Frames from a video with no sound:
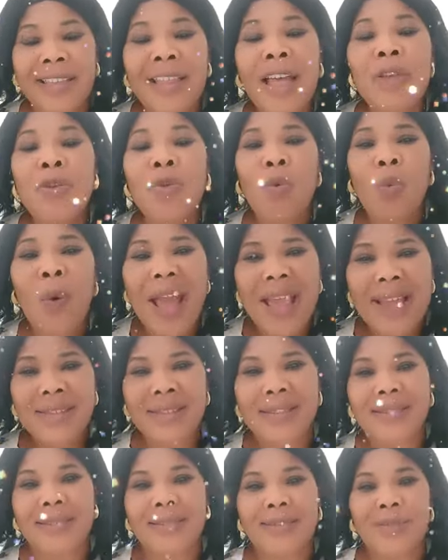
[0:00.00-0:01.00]
Now you
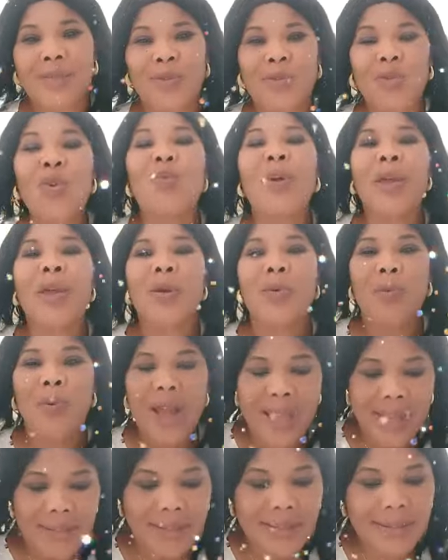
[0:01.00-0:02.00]
wise. You were
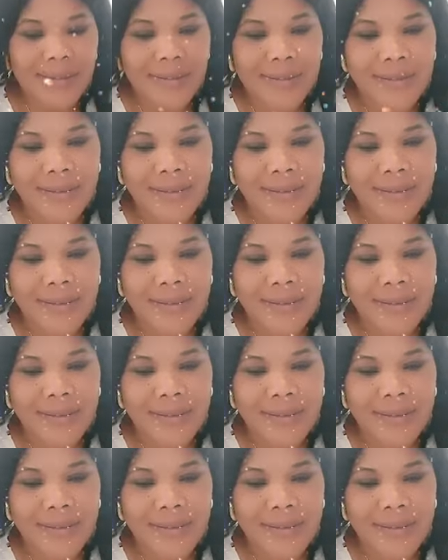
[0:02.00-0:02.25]
wise.